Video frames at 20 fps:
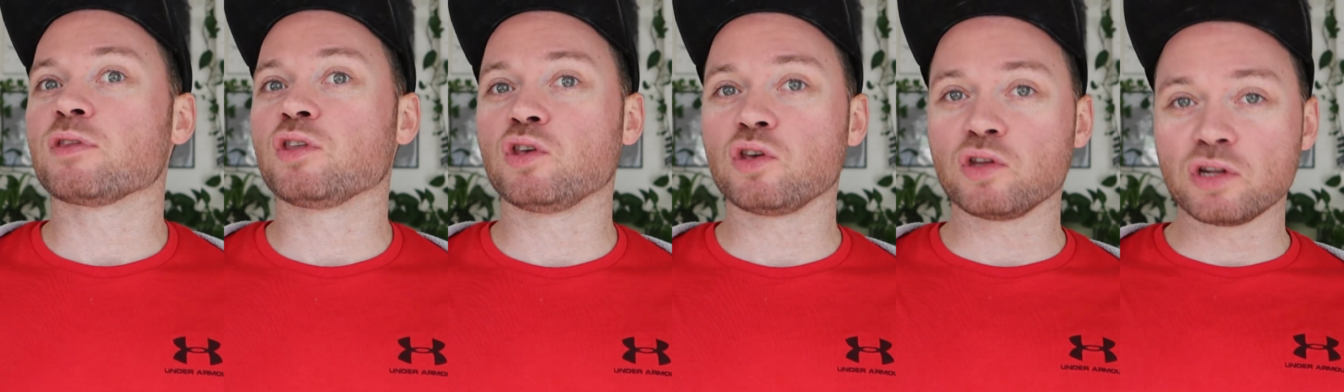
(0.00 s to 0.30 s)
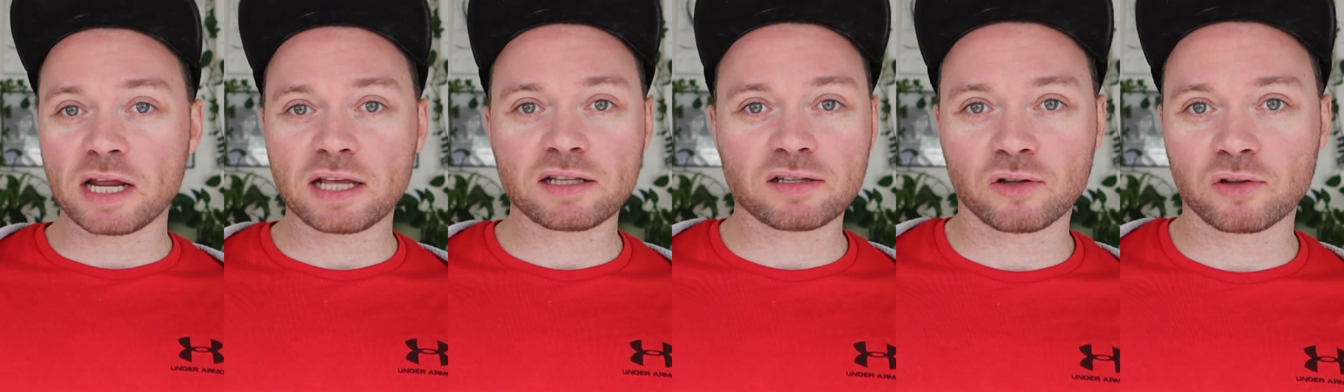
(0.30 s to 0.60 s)
You
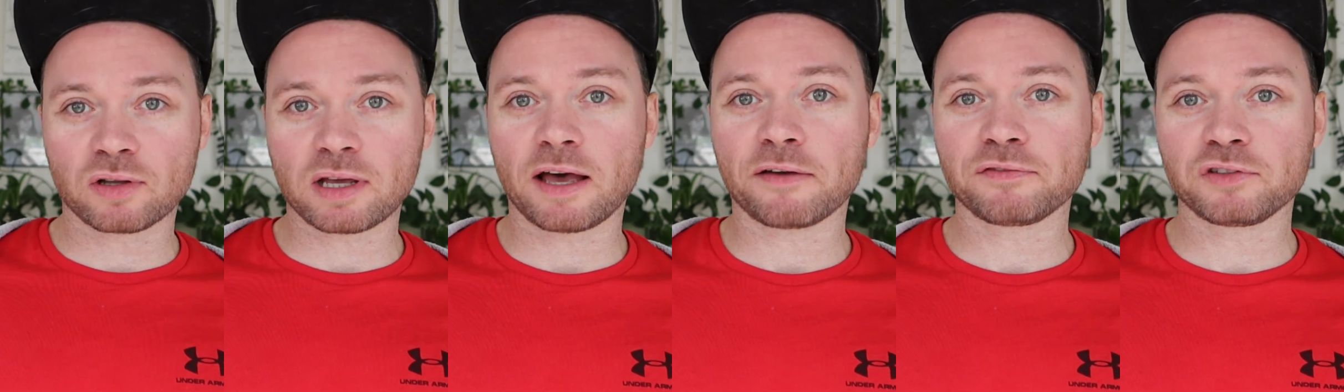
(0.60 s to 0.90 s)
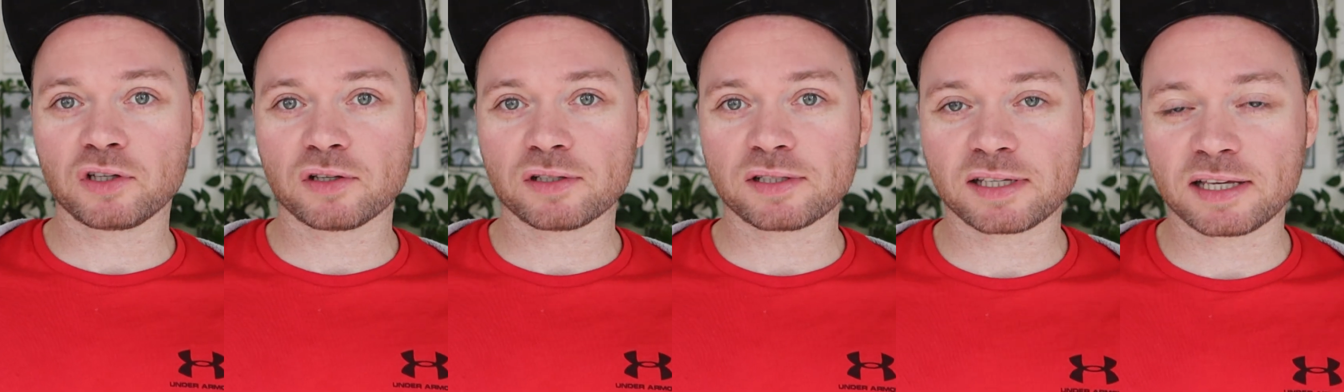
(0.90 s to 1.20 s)
need to look
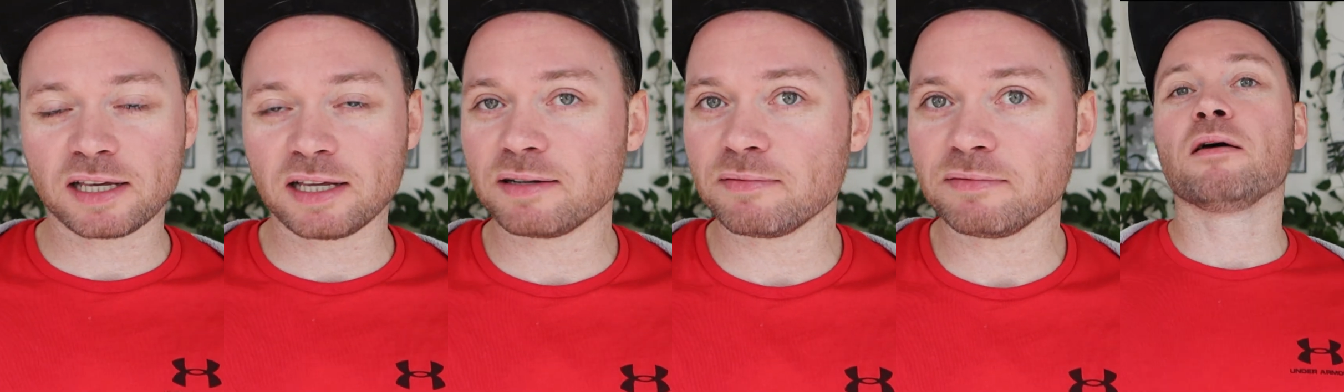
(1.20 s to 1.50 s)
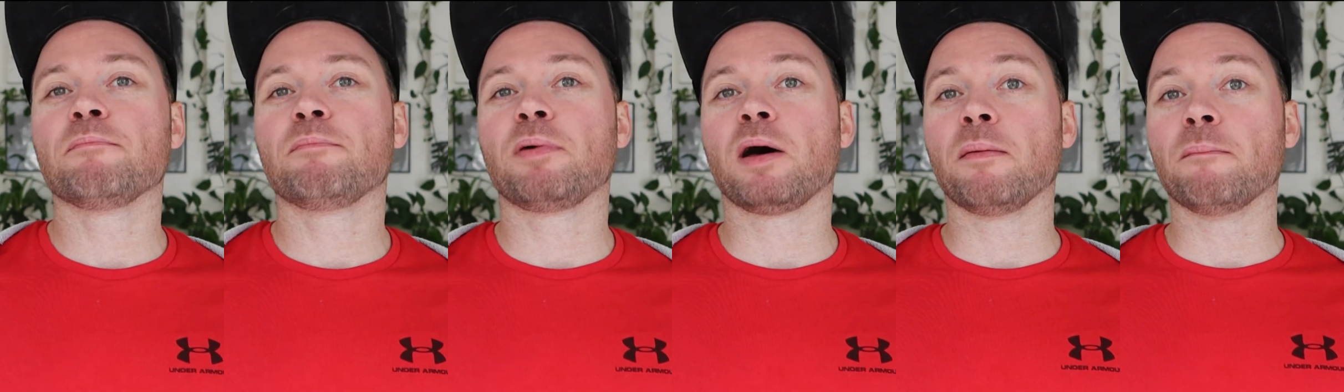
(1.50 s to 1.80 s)
after your skin,
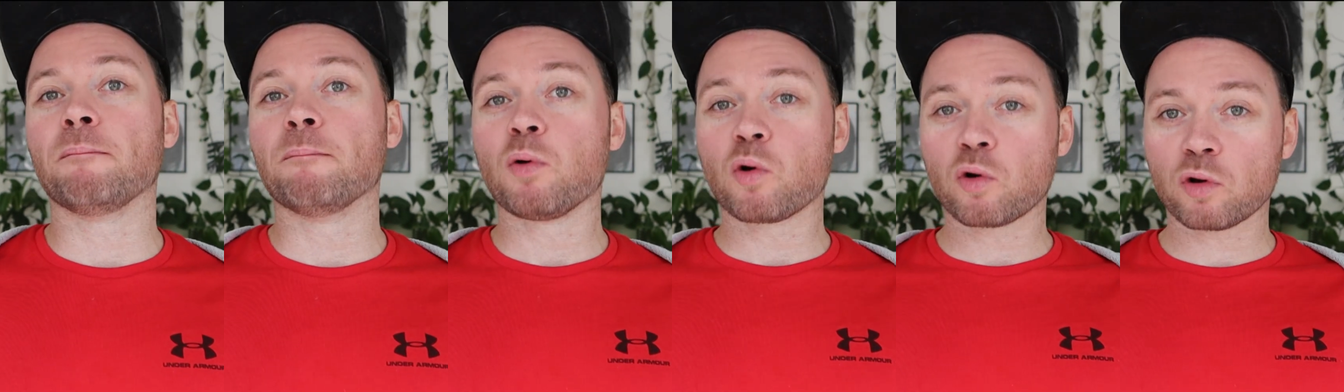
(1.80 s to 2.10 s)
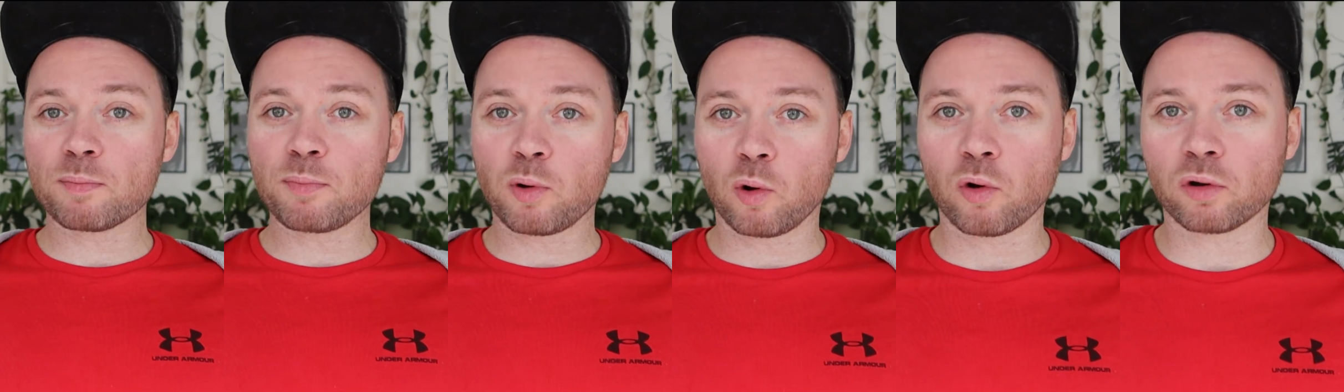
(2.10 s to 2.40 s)
but
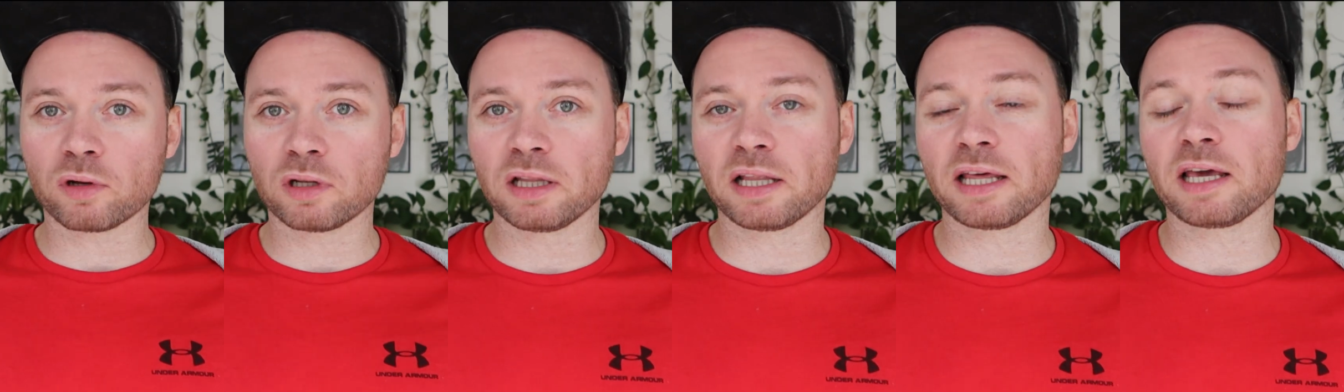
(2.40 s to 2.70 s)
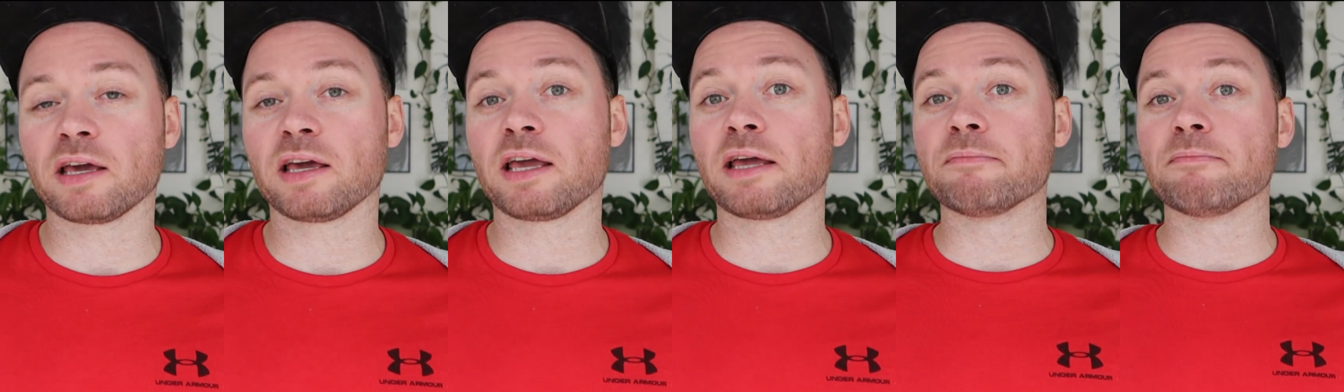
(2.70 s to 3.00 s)
more
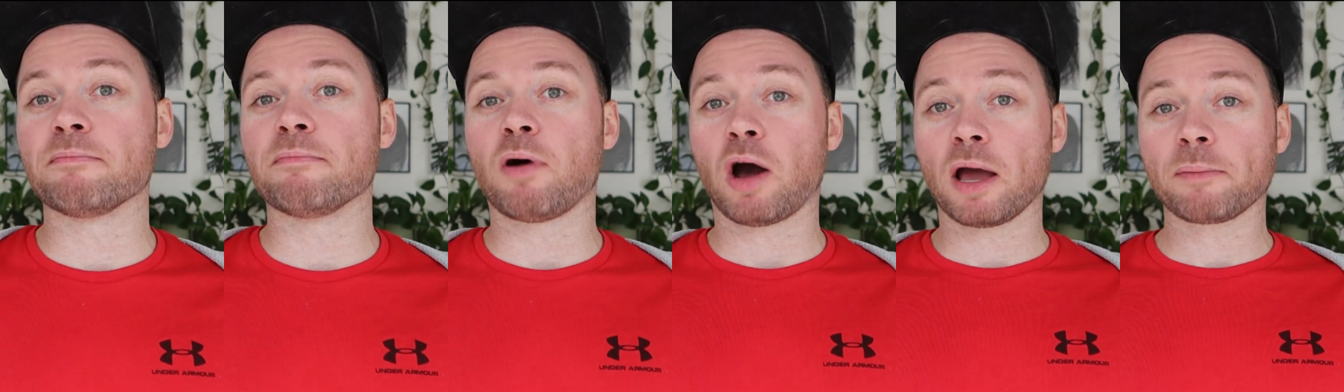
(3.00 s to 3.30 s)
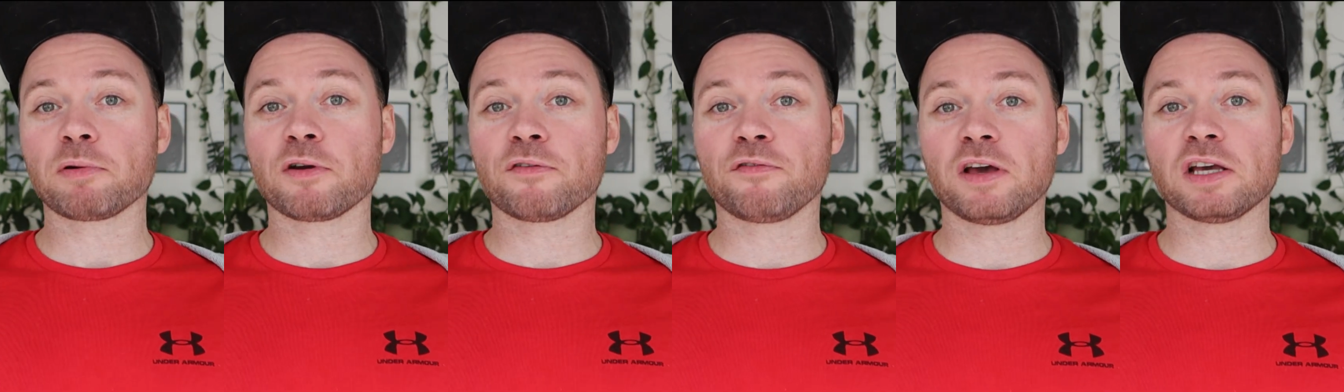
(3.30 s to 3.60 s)
importantly in my
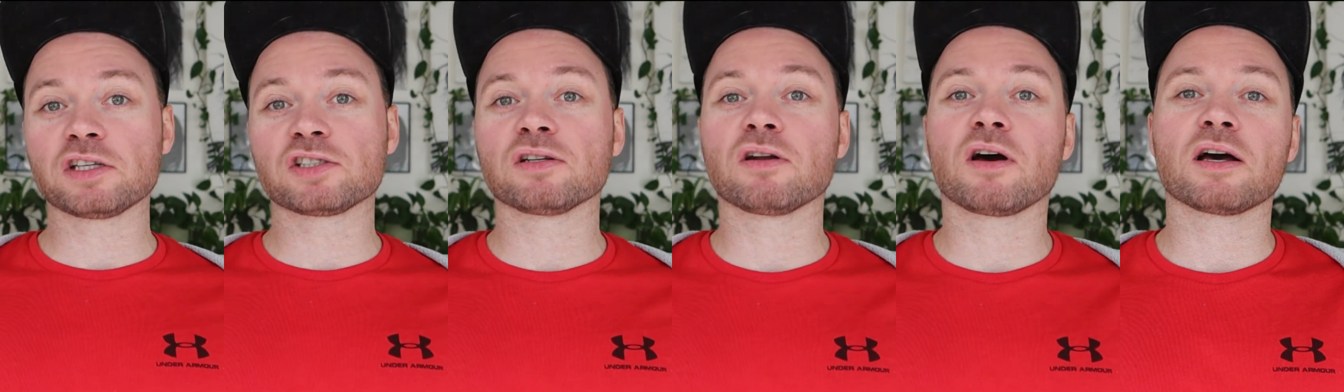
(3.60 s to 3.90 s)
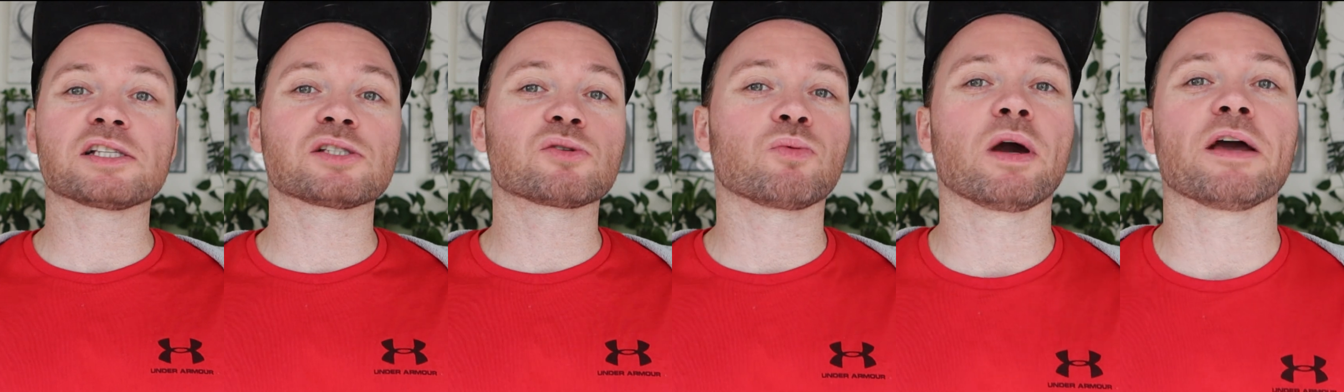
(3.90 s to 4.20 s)
profession
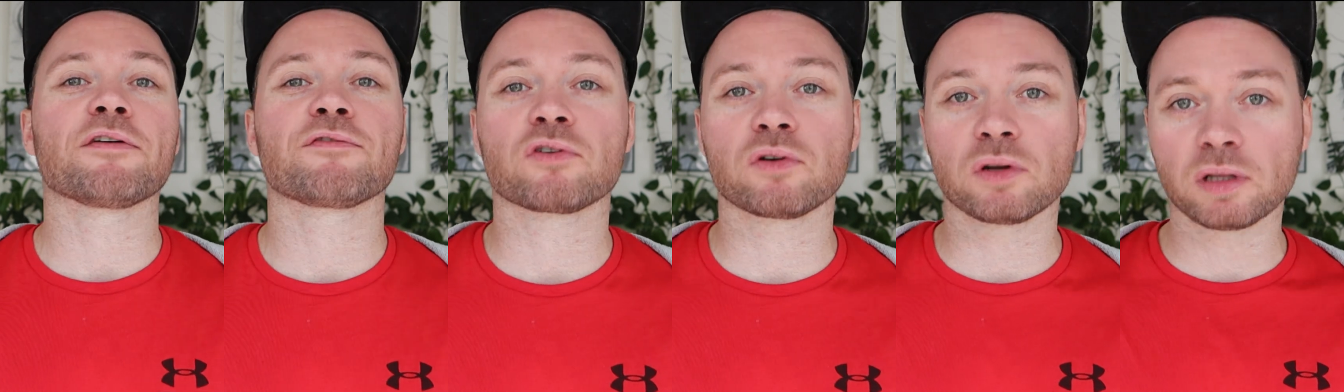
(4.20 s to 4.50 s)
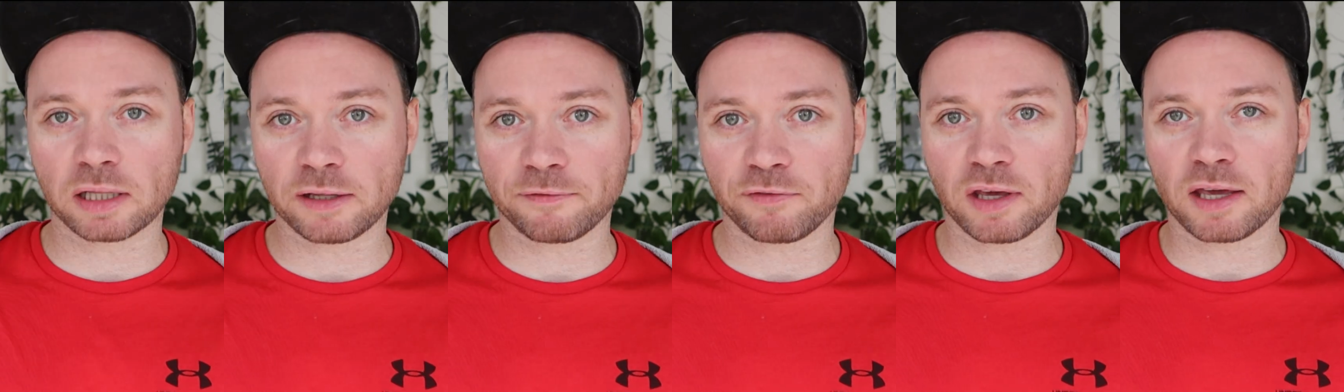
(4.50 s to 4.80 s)
I sweat for a
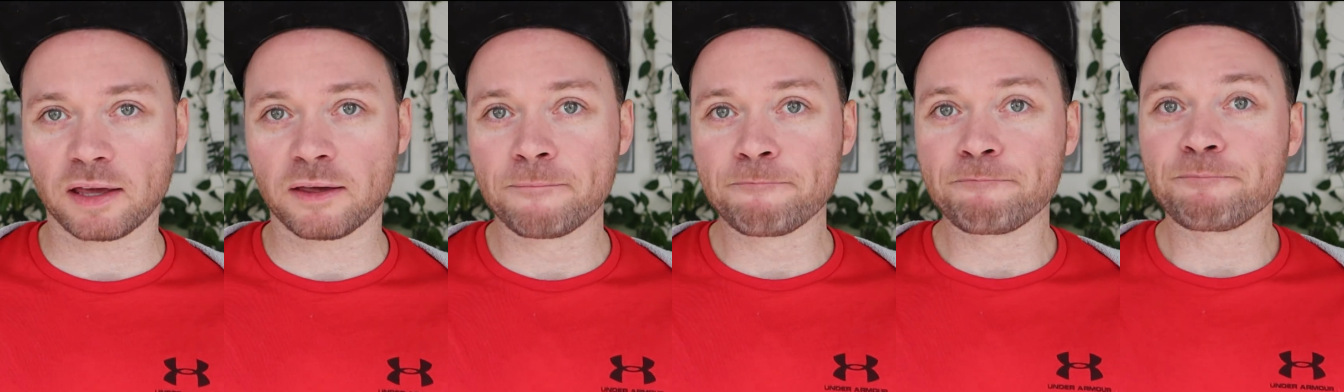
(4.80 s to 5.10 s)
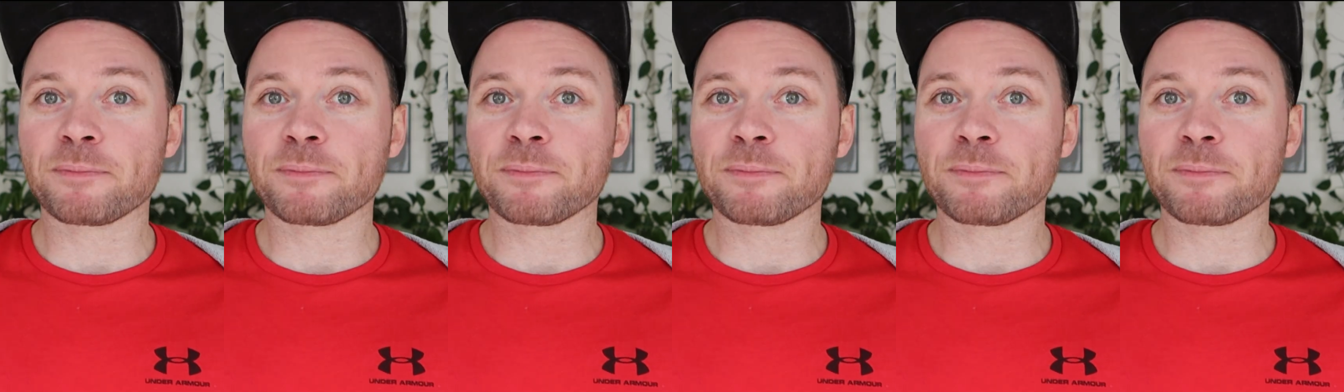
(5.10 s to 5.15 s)
living.